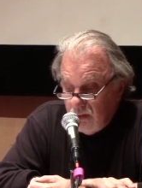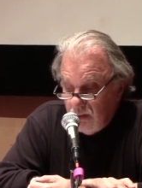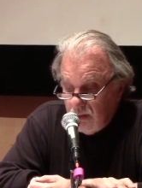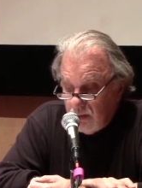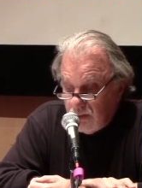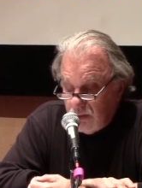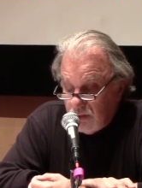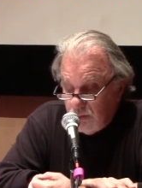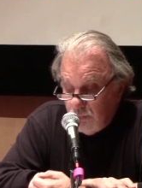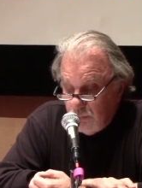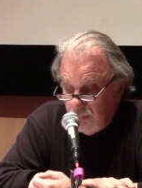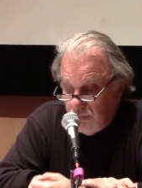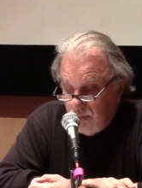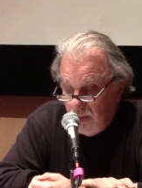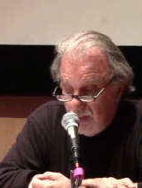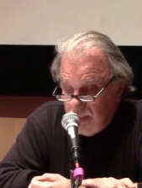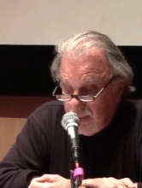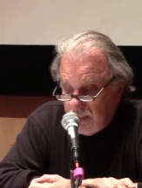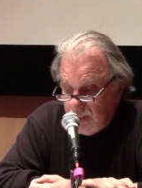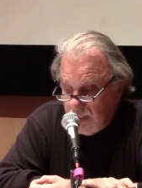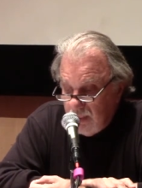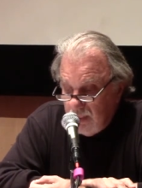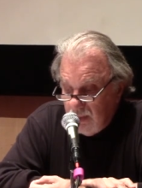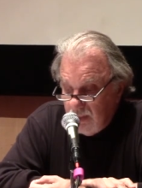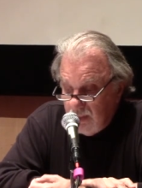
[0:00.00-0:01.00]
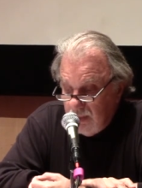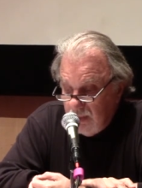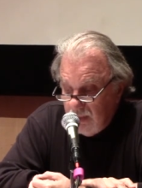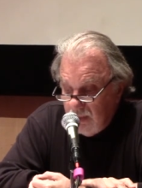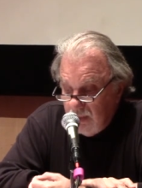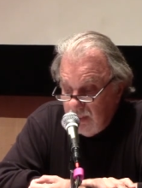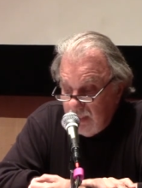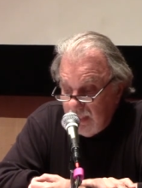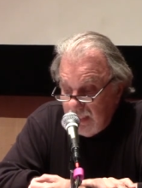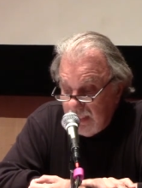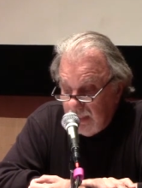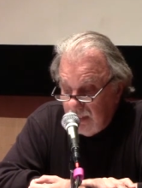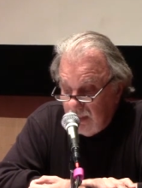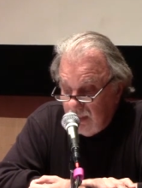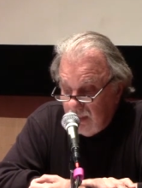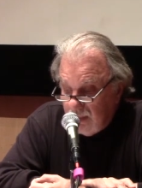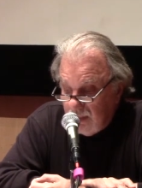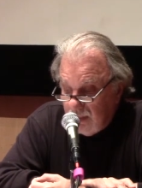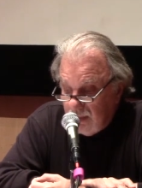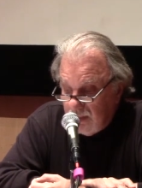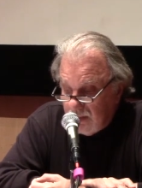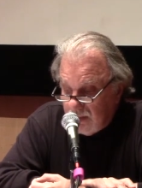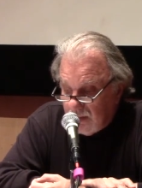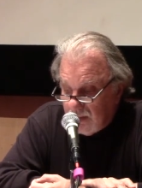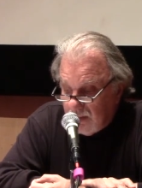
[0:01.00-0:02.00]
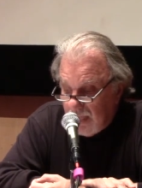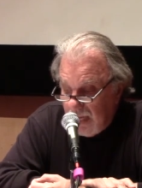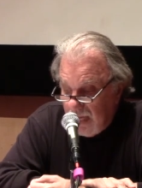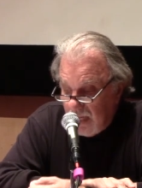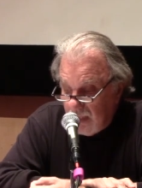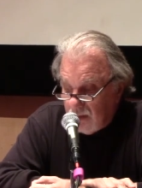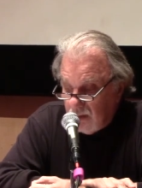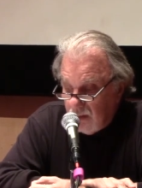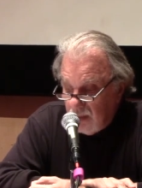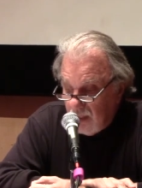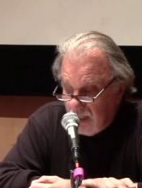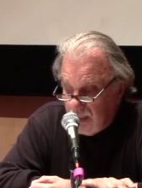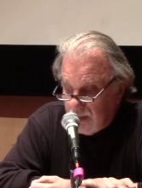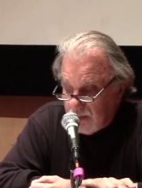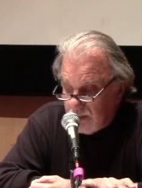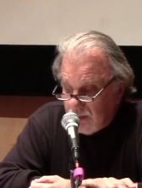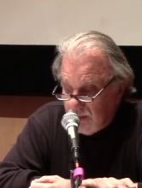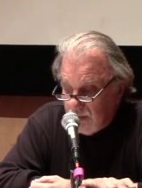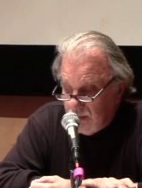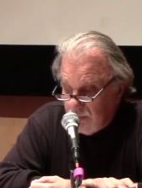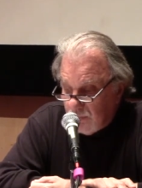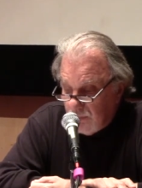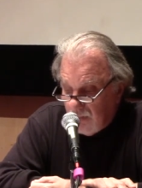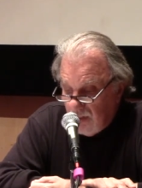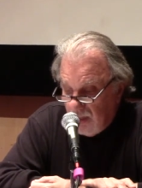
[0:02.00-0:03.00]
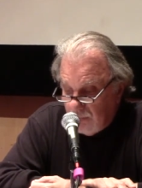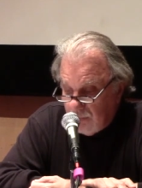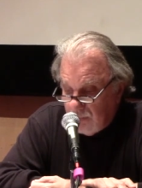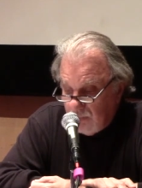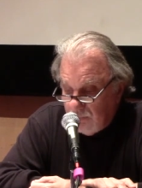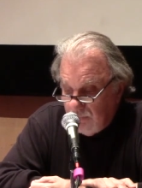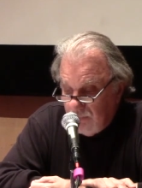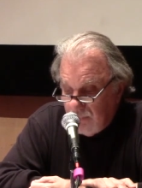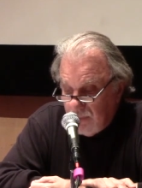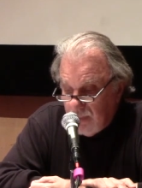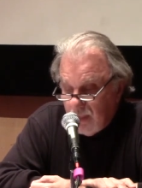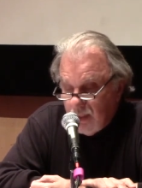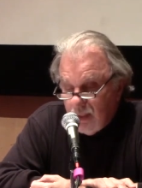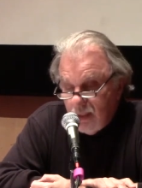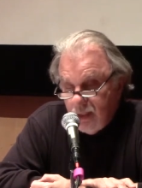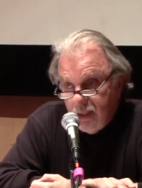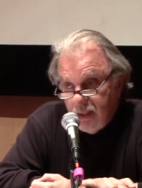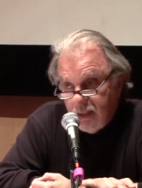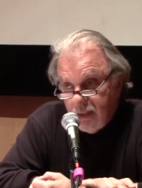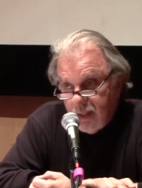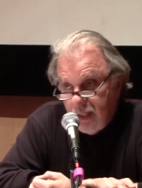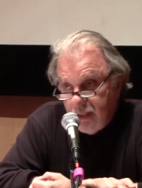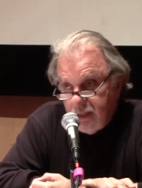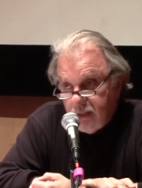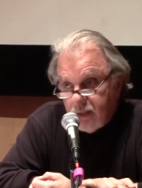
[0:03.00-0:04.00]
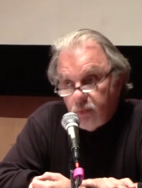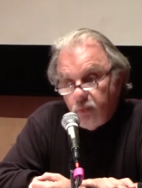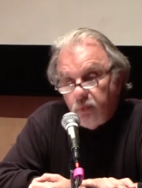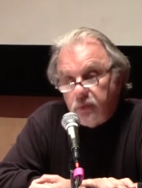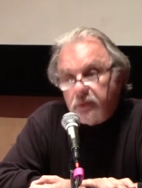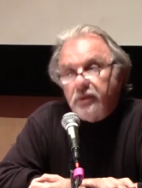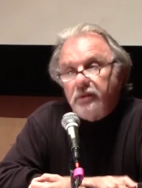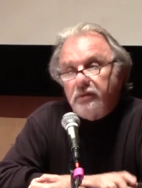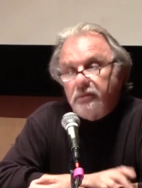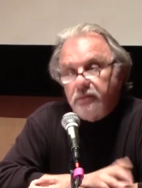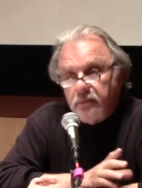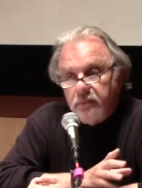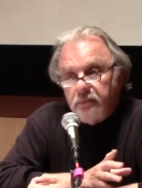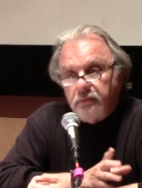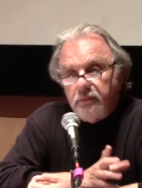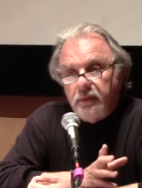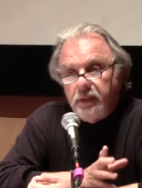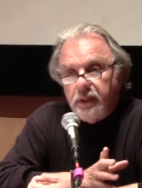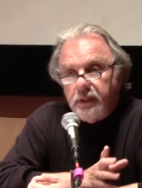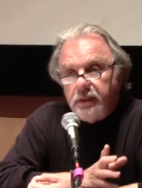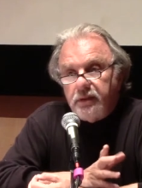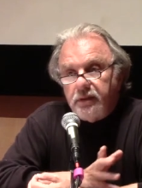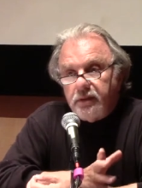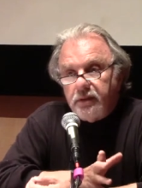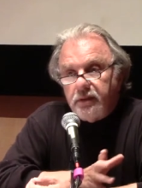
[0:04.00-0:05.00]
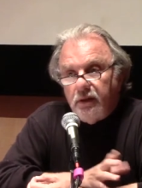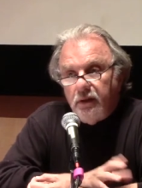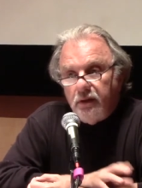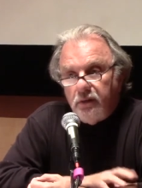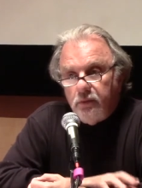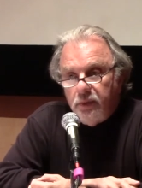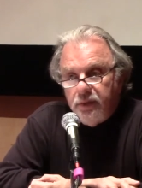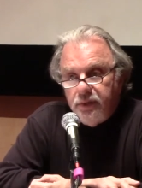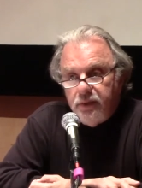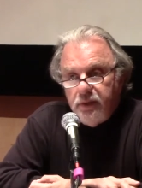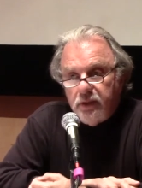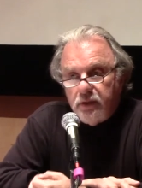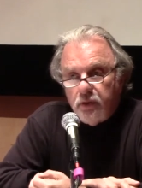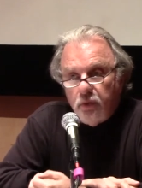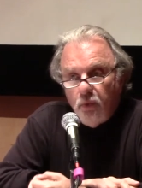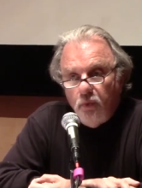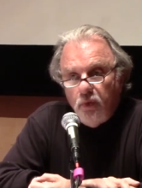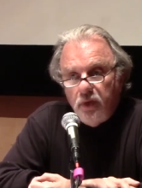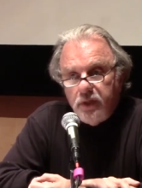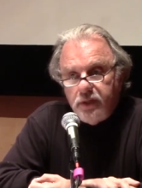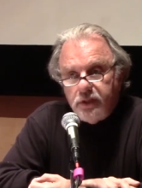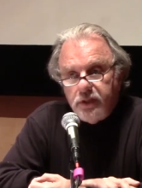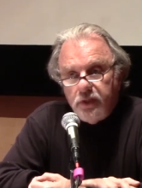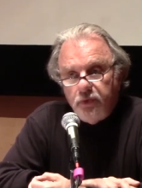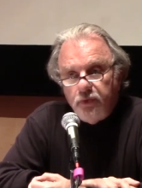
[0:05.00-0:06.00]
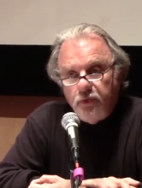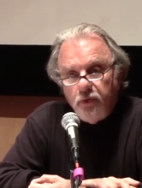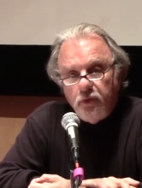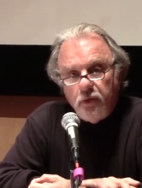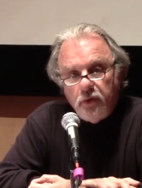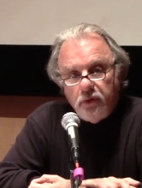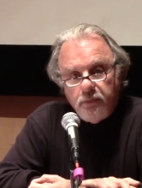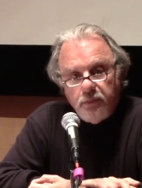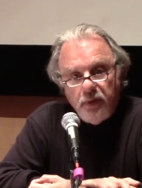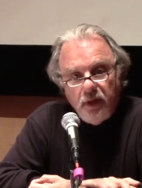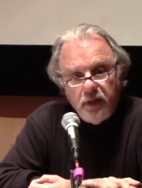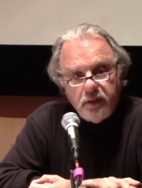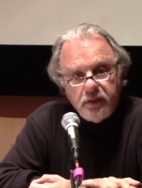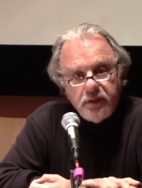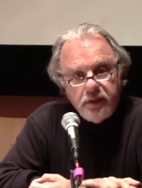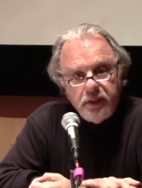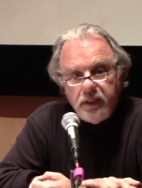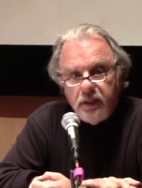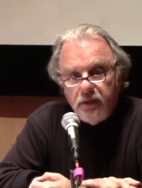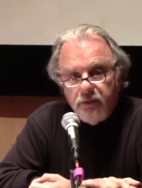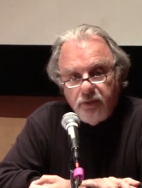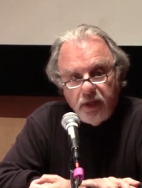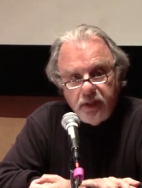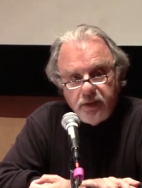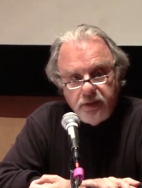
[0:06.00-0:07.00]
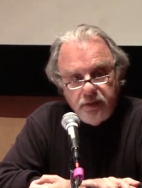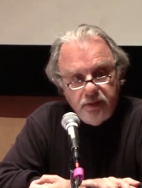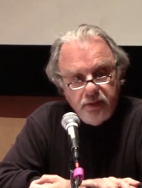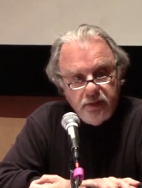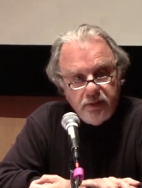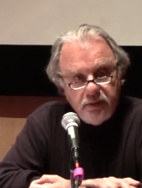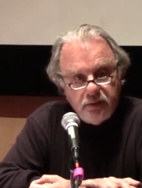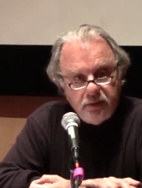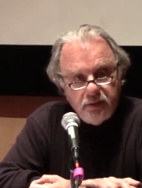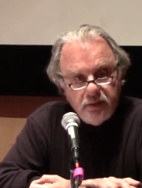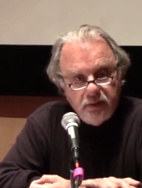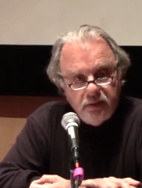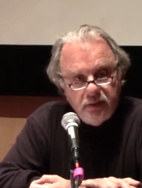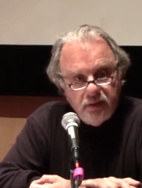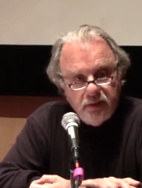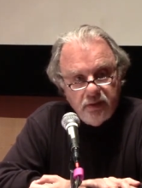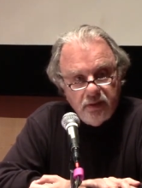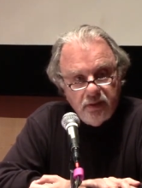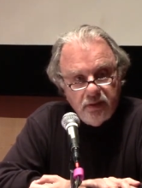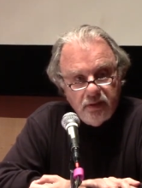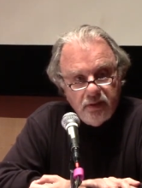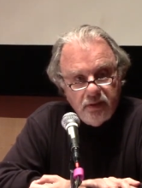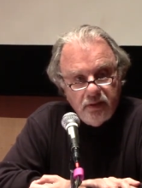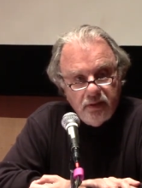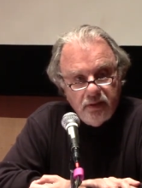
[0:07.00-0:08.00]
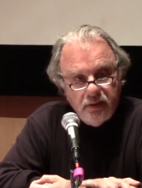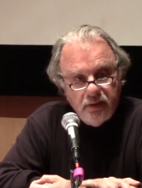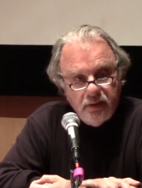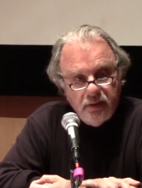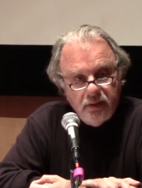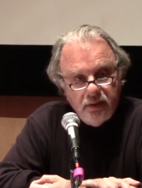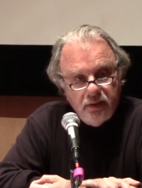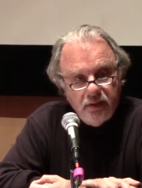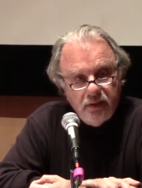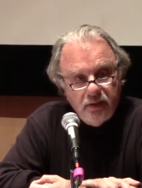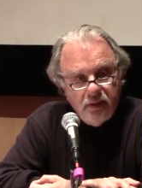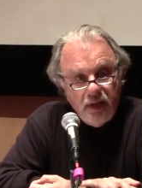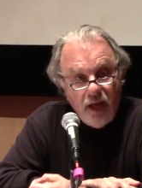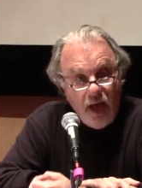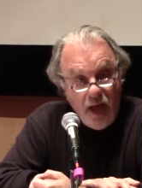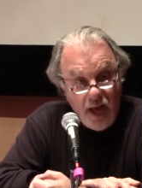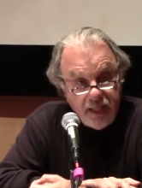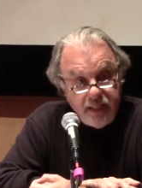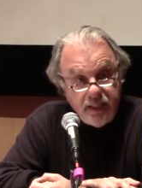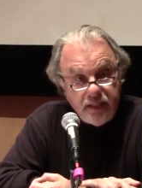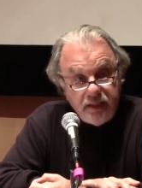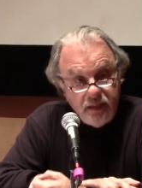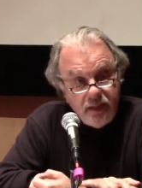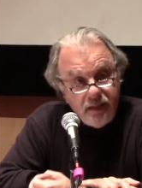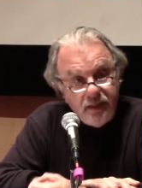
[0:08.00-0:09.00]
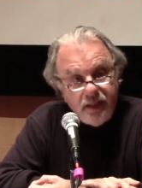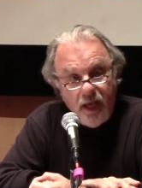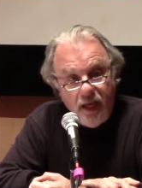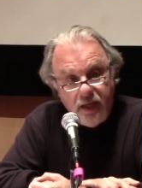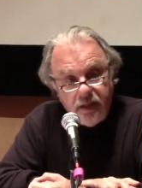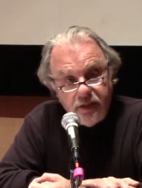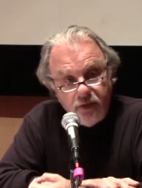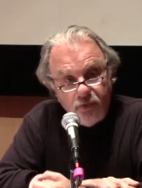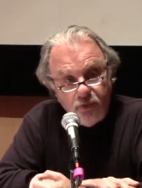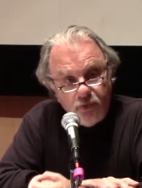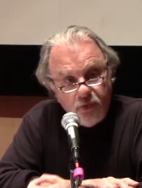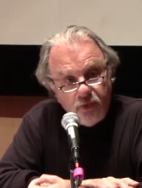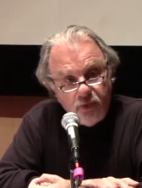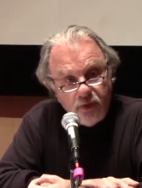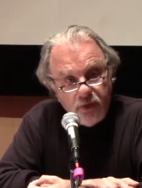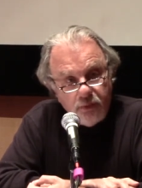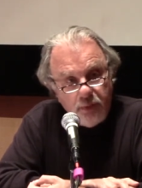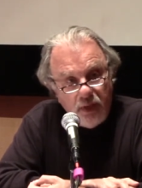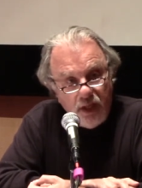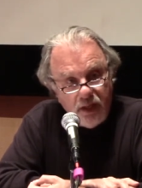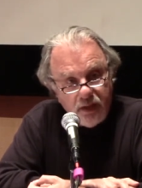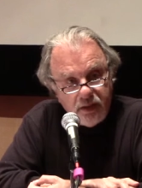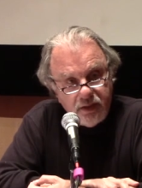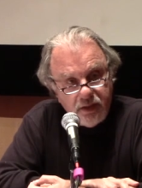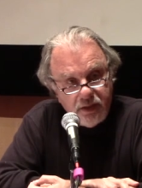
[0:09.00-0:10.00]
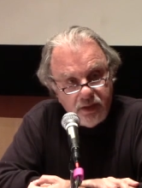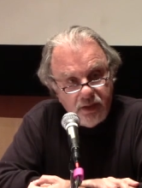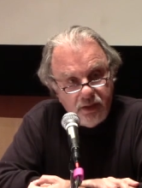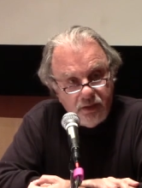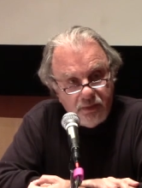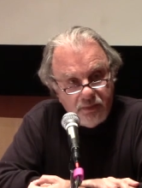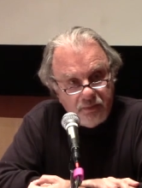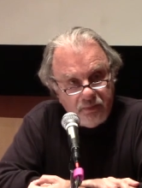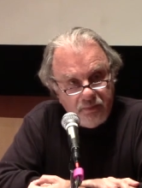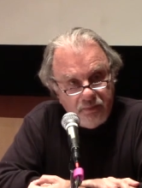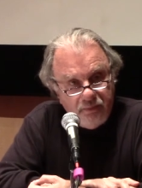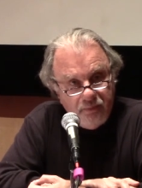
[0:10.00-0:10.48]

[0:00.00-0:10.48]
surprisingly little analyzing the problem. That is, let's start with this. What is the foreign policy of ISIS? ISIS has a foreign policy.